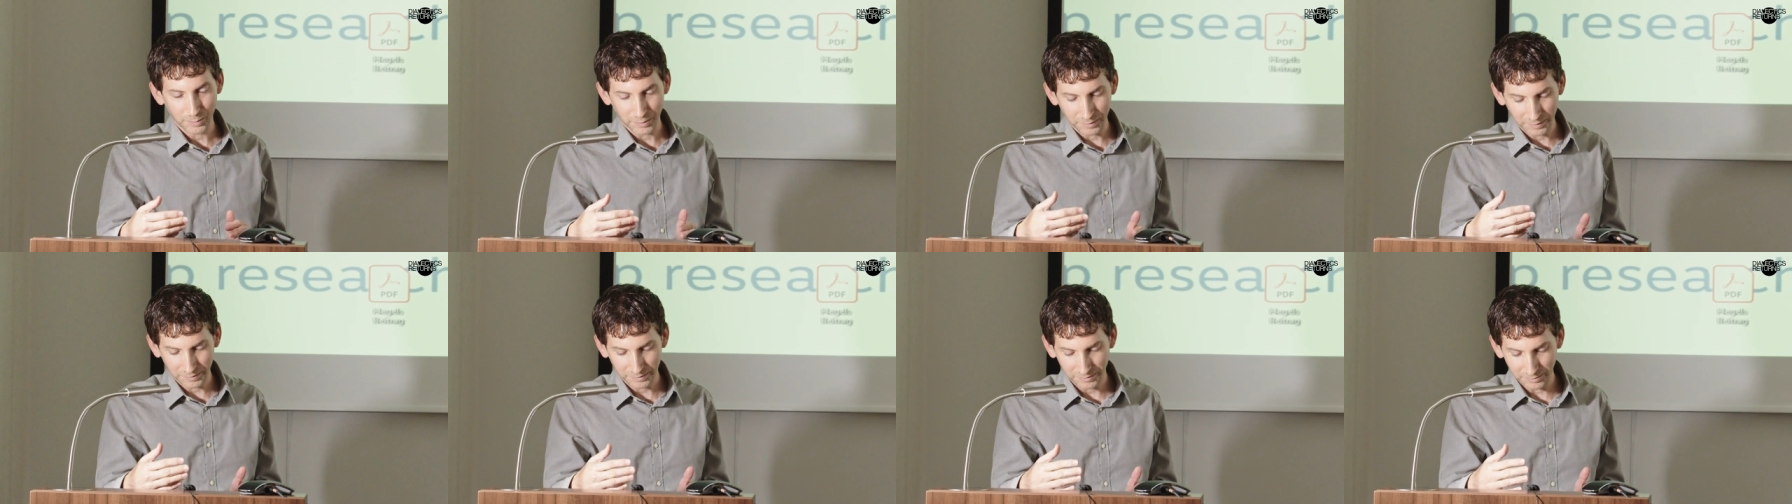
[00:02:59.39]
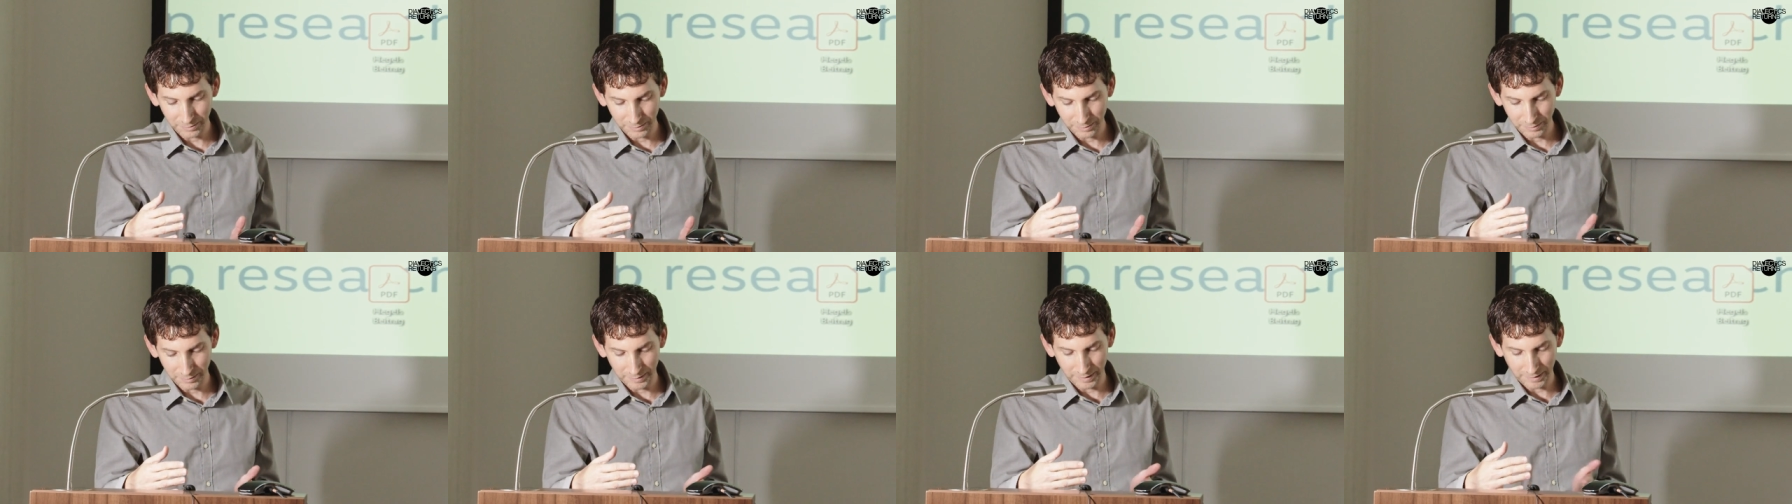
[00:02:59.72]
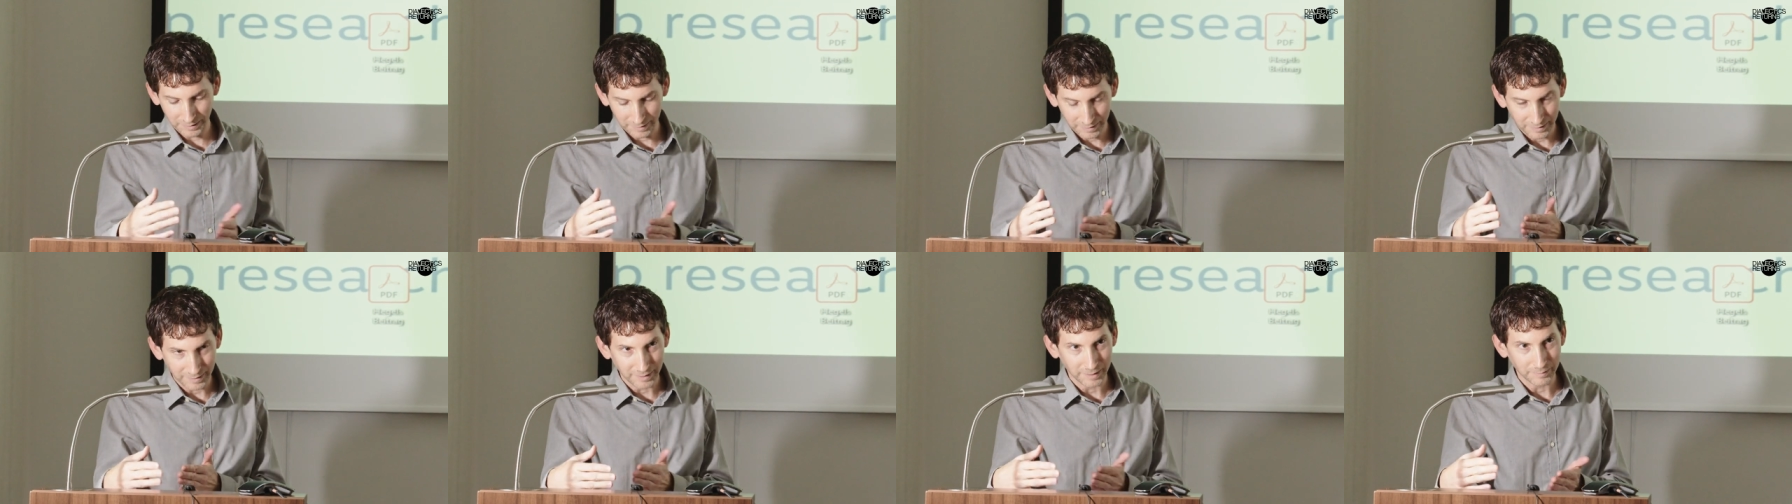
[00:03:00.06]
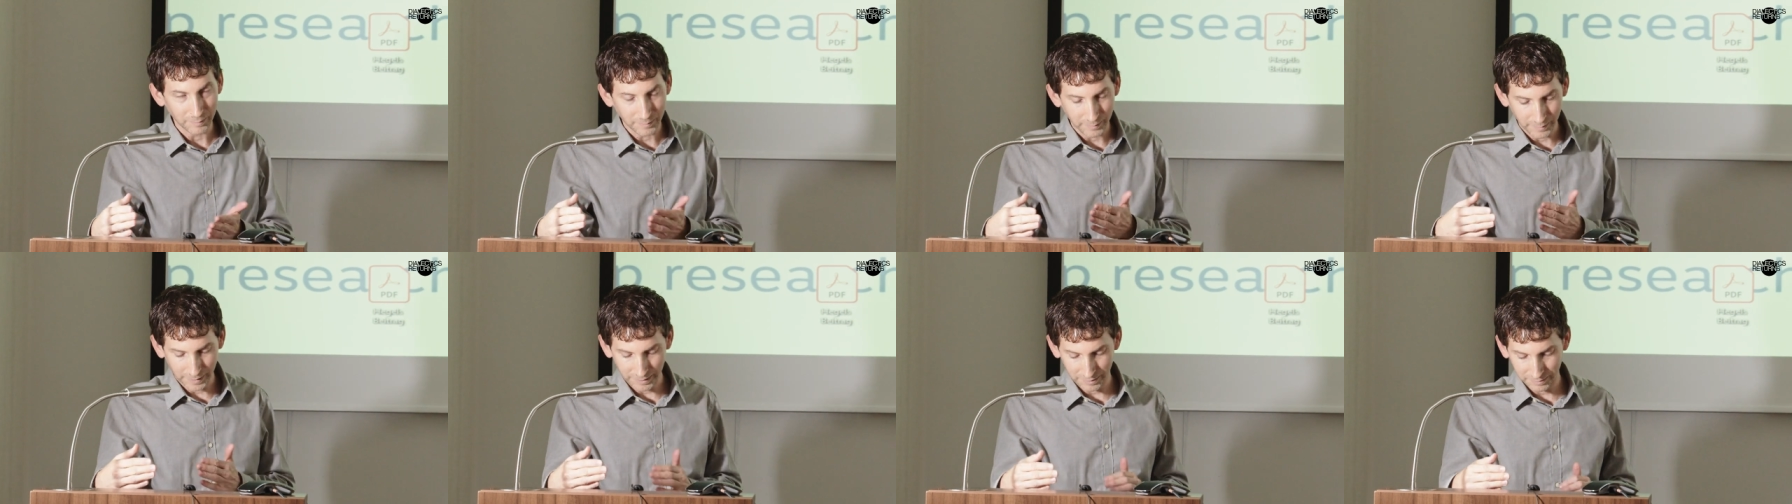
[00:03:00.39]
pursued in,
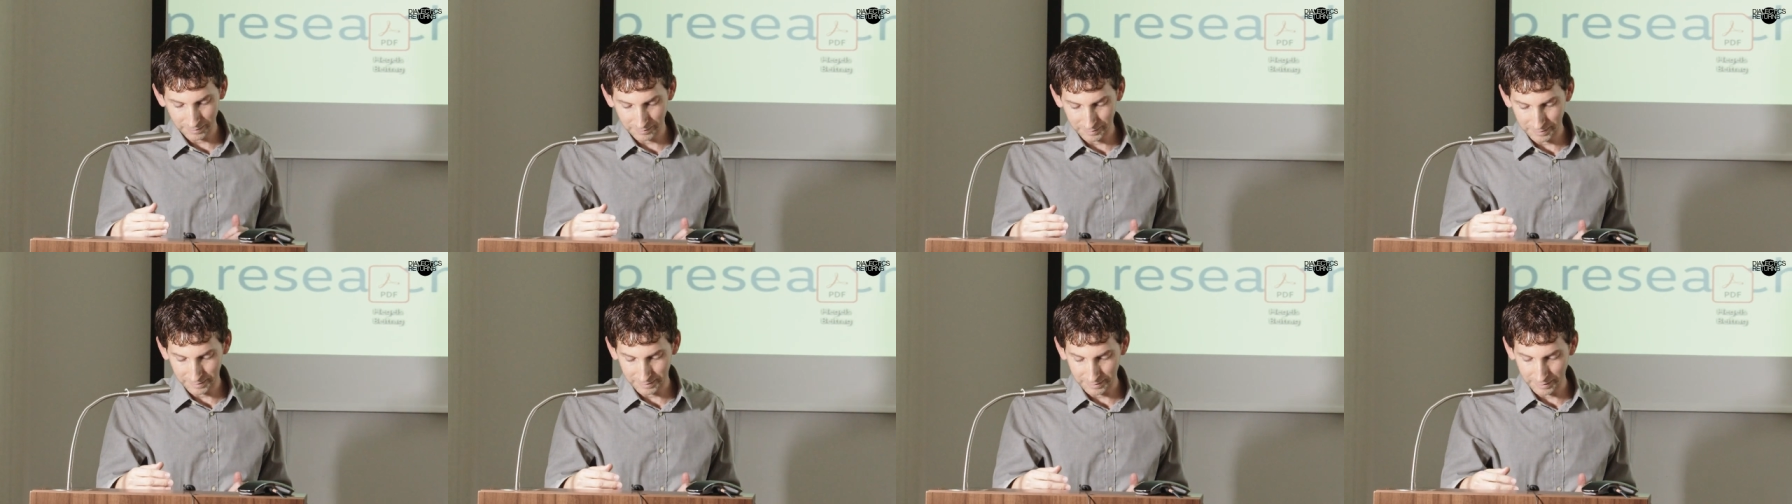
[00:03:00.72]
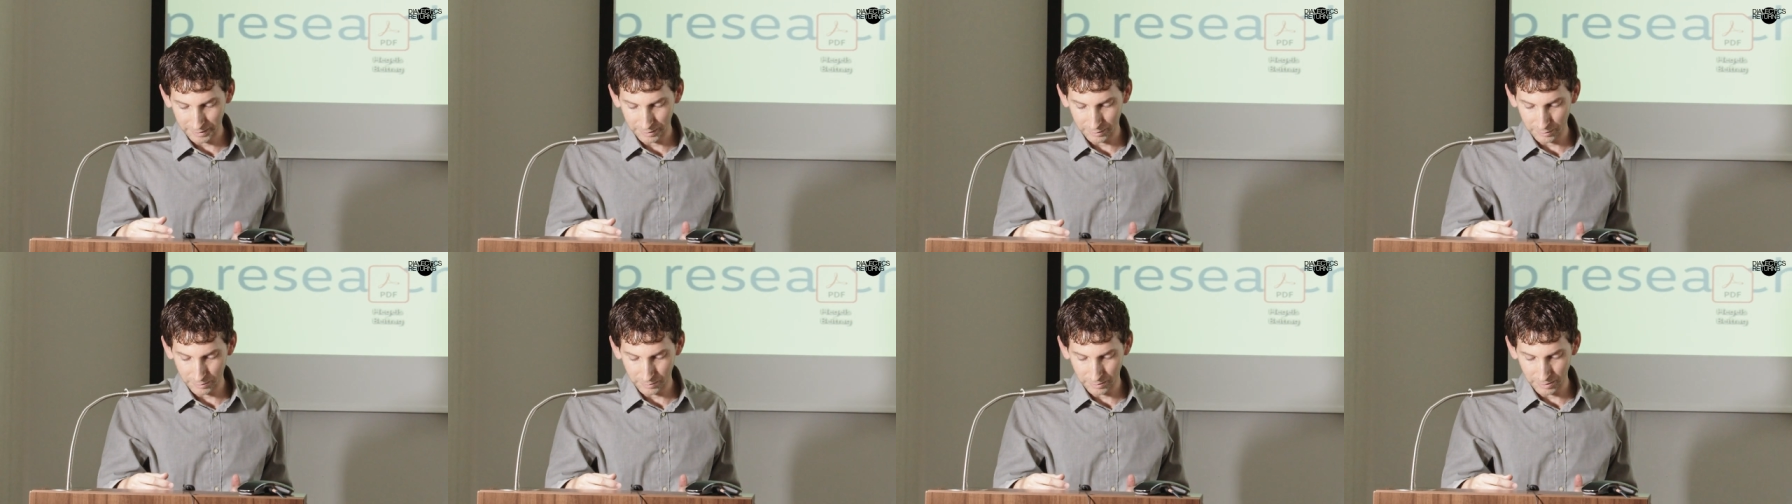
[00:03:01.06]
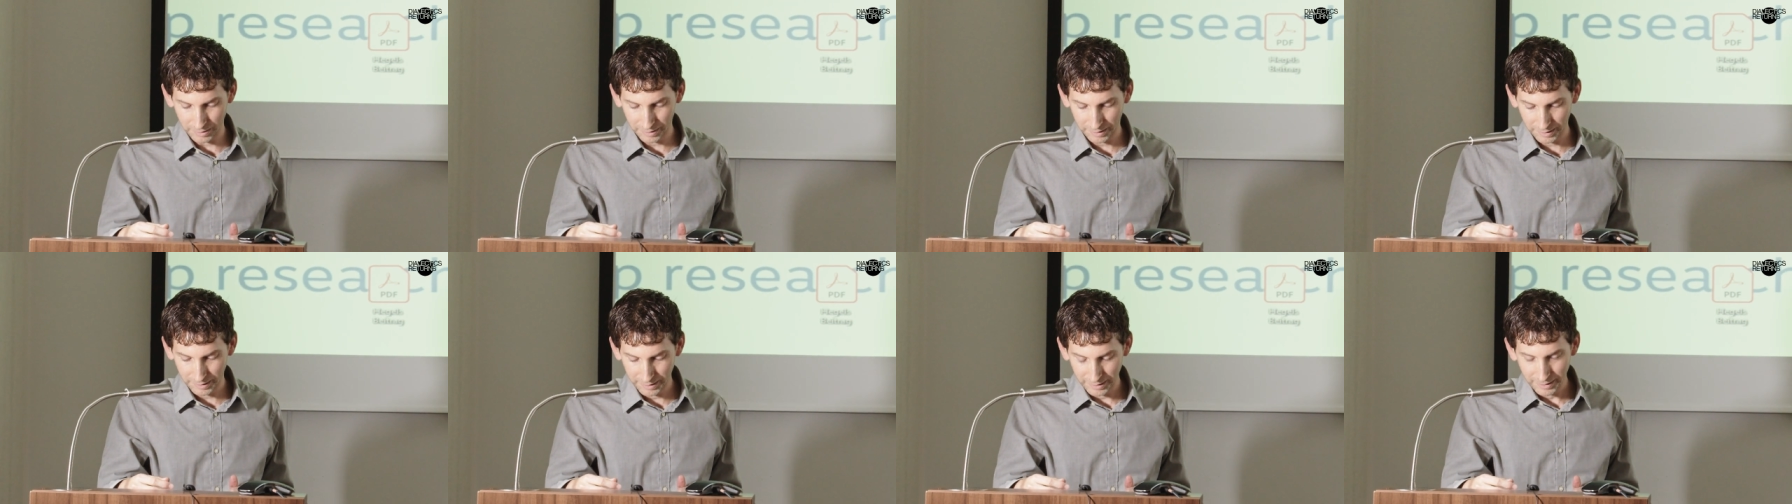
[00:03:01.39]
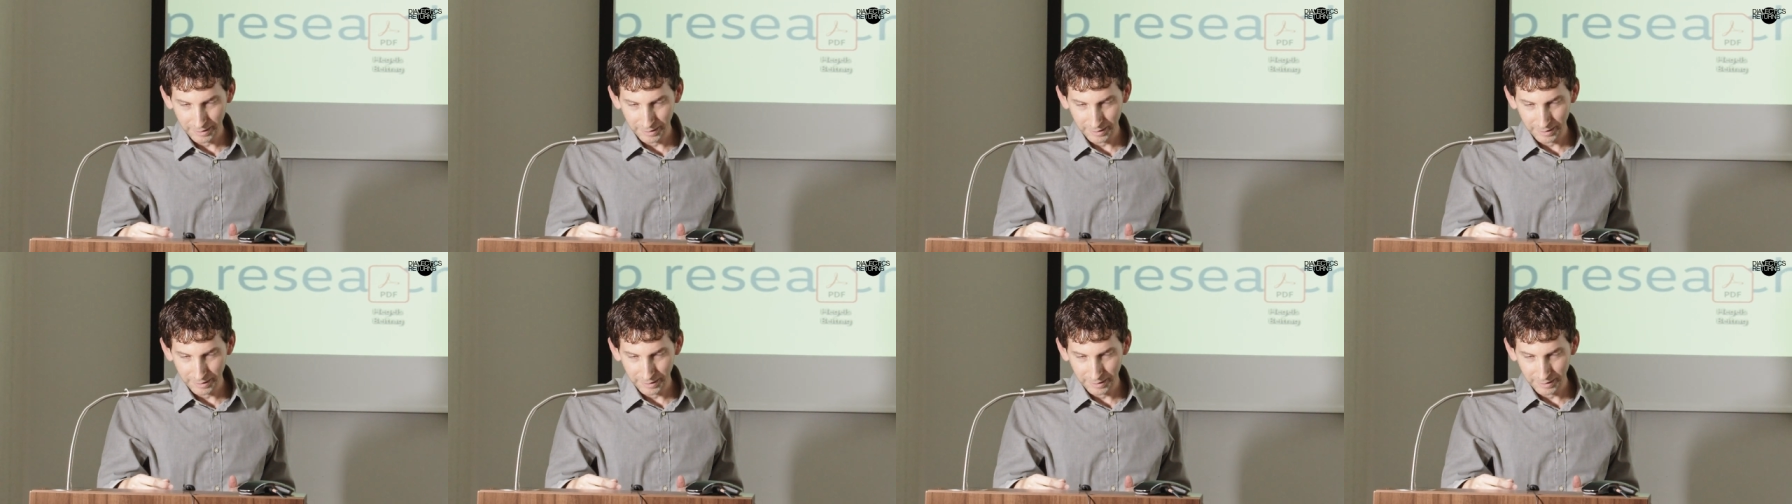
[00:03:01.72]
in much of his later work,